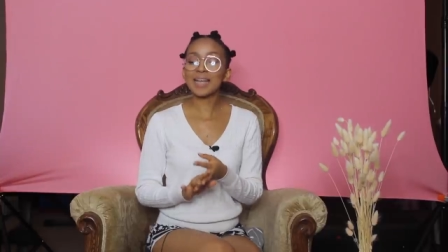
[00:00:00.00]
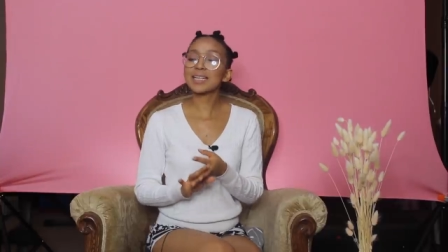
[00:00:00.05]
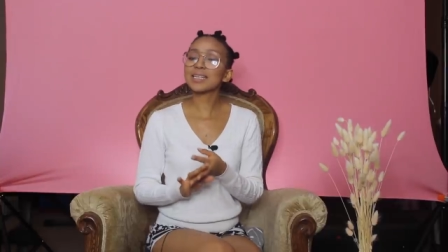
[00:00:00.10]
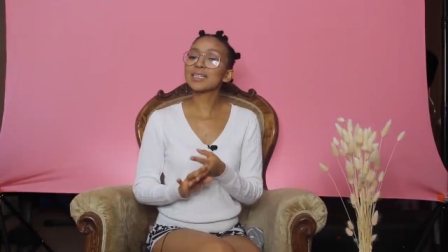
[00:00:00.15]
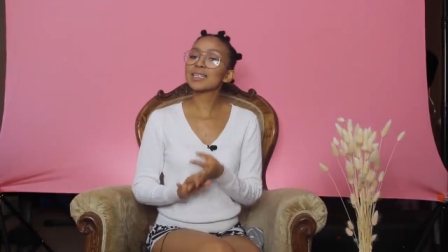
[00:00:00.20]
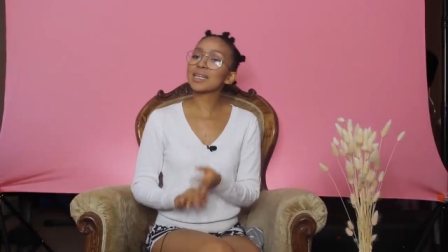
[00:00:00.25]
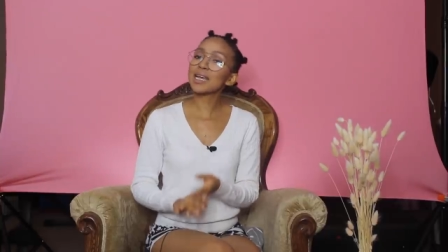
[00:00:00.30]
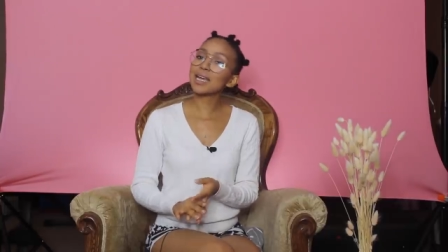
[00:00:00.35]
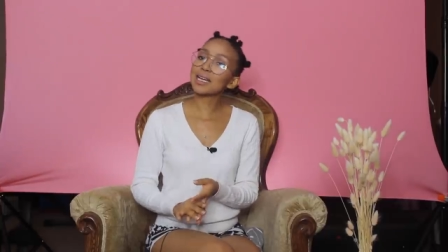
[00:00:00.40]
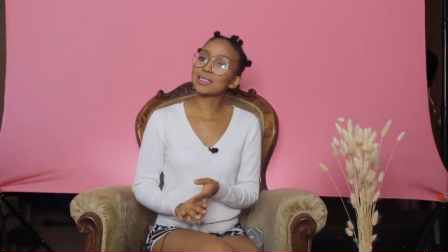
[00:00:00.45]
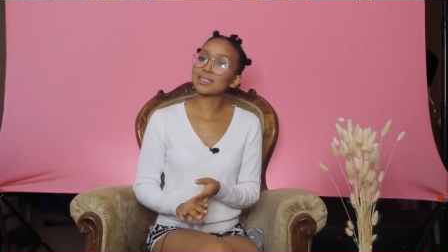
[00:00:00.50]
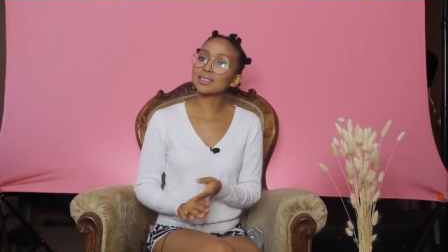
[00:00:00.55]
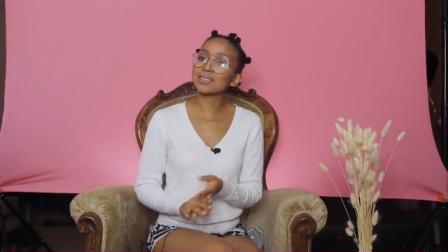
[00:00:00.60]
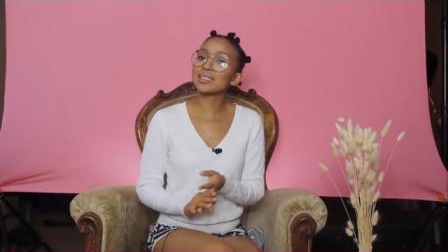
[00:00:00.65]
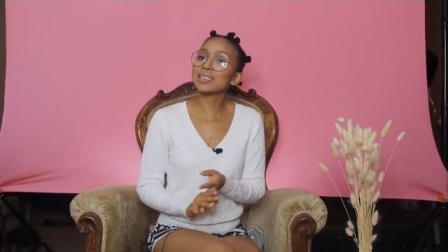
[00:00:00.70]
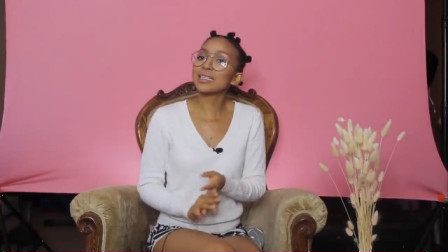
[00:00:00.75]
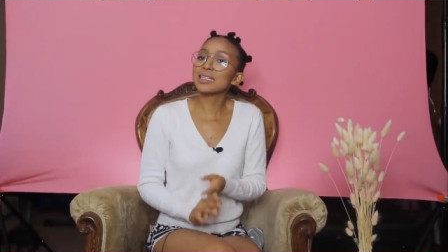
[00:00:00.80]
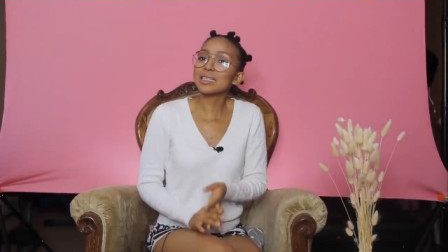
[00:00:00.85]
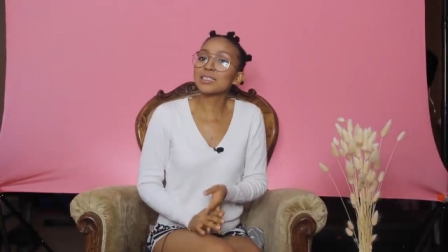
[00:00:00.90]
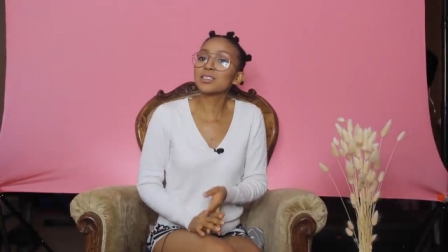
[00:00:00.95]
And it,
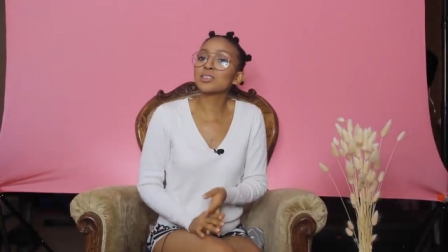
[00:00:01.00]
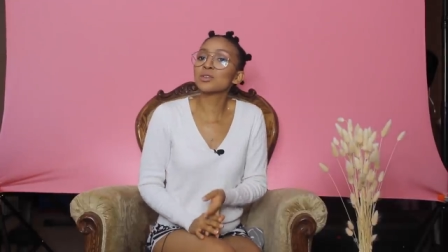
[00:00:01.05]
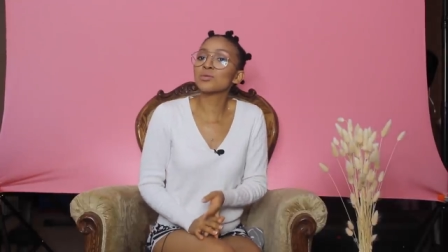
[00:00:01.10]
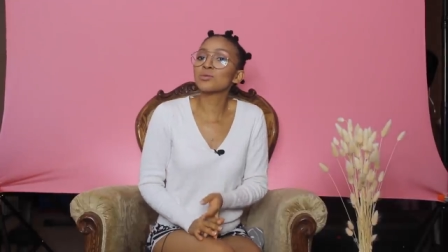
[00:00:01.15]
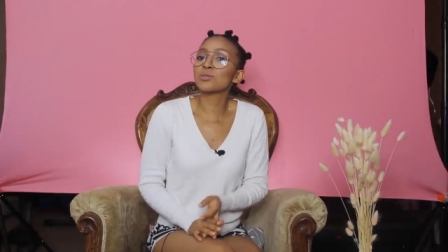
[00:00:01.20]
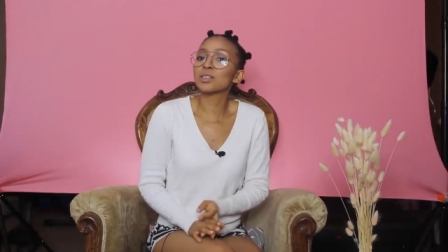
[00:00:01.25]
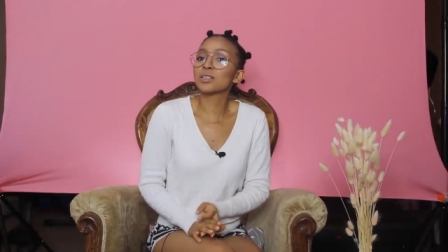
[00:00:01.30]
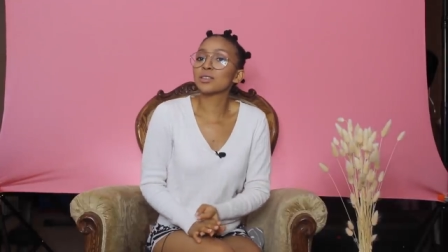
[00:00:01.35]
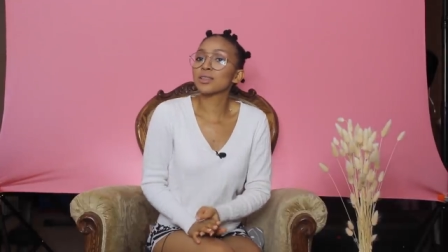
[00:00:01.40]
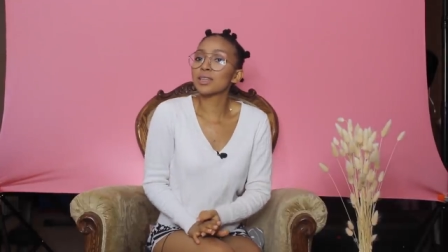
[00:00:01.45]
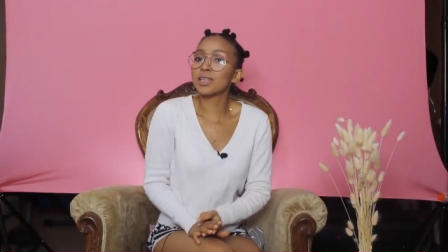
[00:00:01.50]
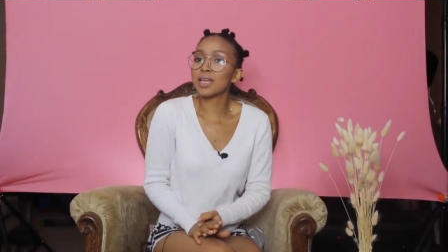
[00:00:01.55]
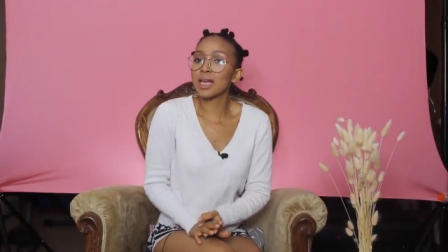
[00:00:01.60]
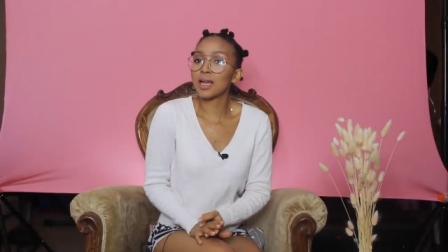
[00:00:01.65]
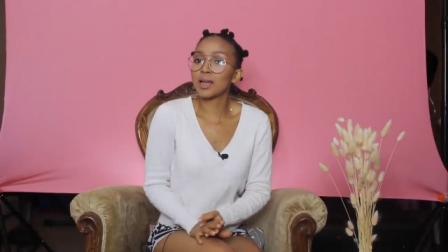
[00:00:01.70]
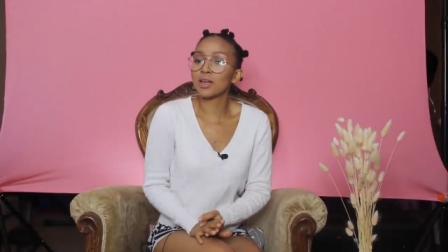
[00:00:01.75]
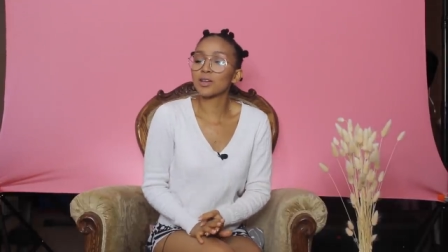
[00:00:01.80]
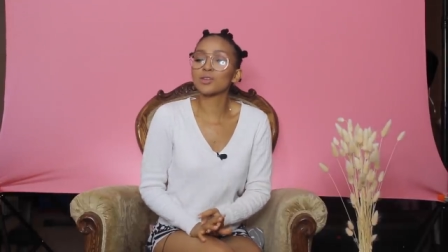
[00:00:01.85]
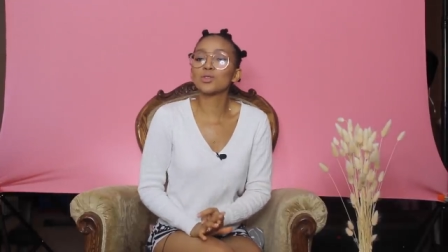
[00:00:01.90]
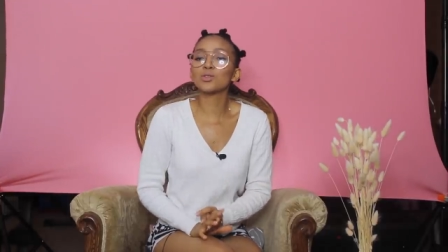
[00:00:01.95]
yes, it is a real
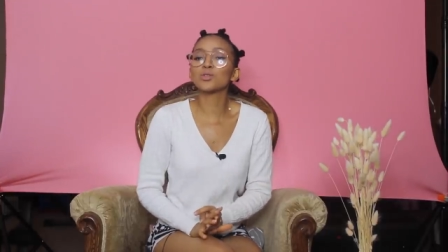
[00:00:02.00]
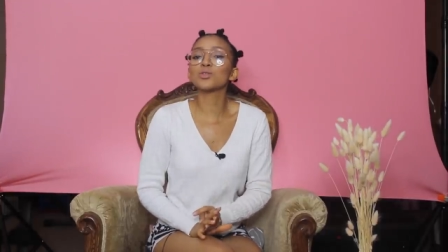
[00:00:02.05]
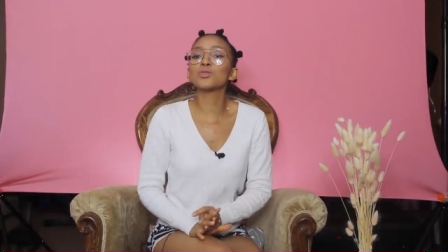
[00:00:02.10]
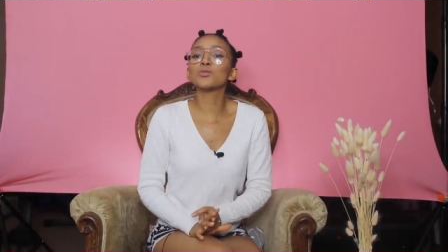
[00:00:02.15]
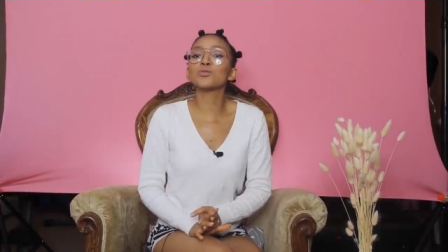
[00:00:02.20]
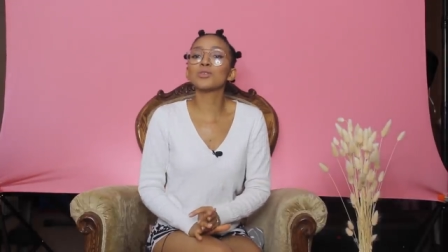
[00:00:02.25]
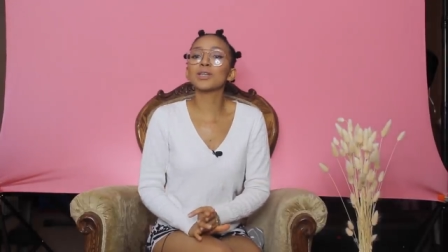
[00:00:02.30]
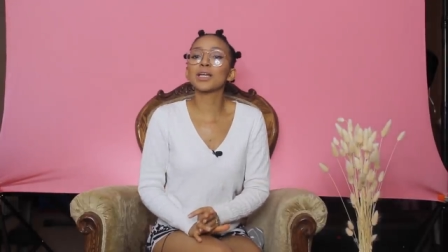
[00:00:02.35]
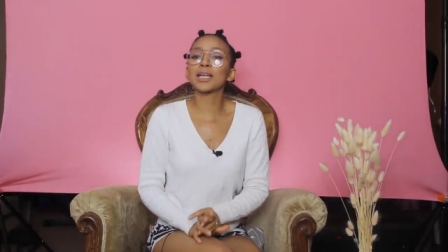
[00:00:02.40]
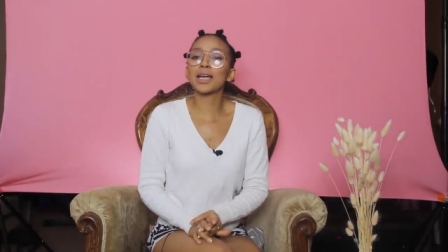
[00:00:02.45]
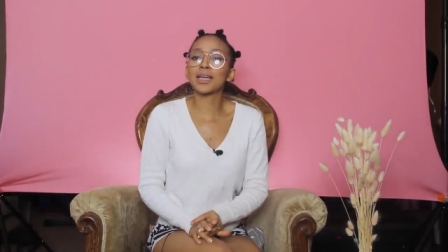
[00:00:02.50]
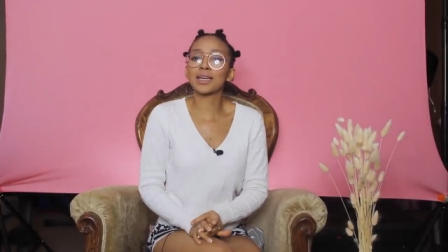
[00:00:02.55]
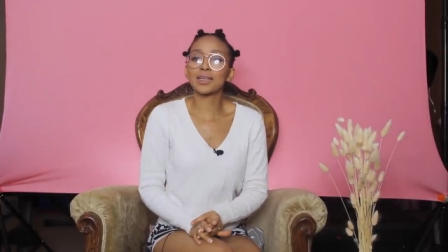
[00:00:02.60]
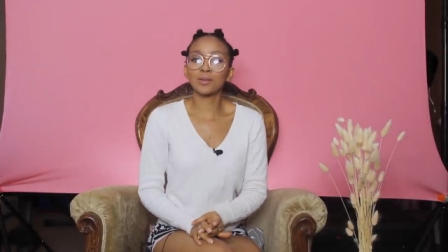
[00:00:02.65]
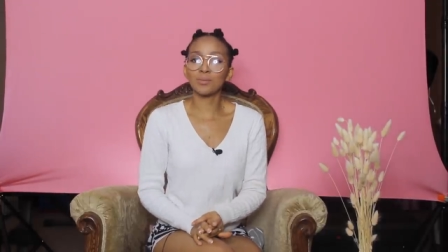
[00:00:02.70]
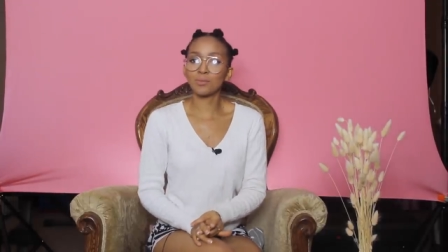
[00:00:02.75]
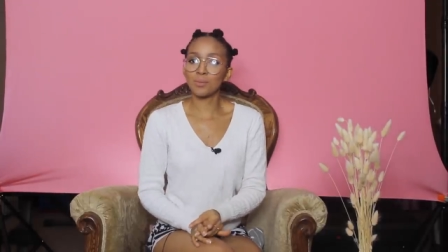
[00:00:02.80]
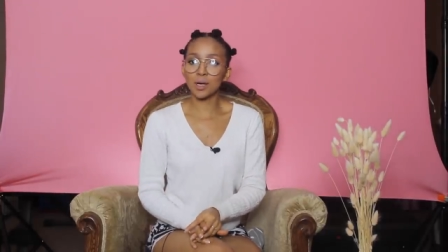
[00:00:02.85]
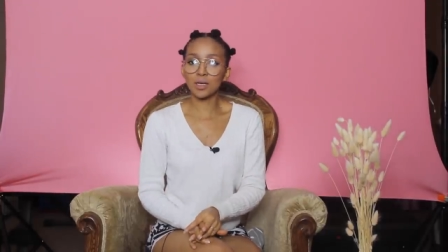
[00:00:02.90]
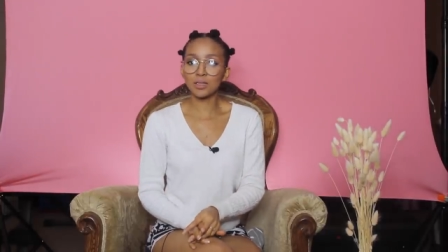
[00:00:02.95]
thing. You do feel like
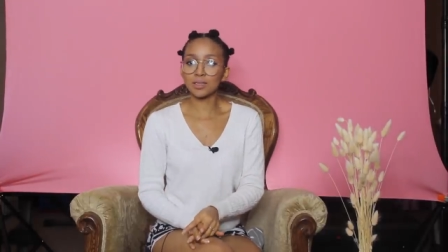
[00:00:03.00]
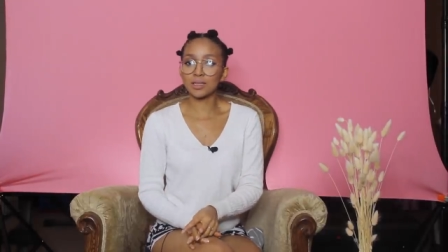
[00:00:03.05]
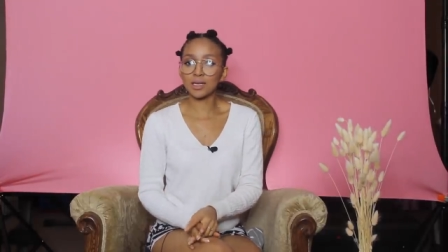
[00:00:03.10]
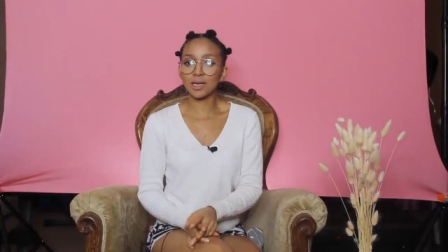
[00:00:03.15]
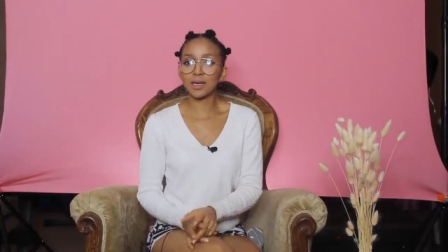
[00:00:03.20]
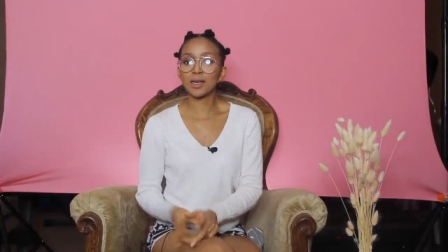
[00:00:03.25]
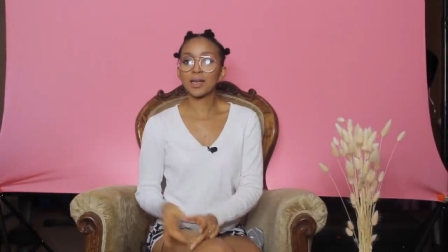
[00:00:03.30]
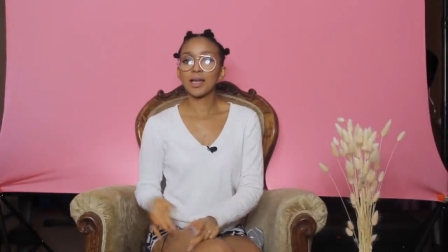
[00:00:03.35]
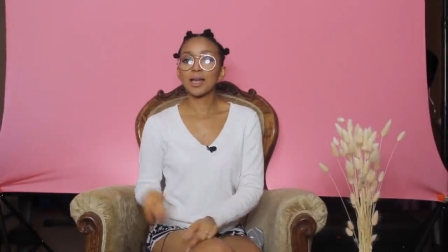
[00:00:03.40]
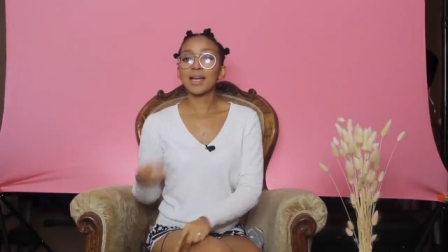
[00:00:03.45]
an imposter.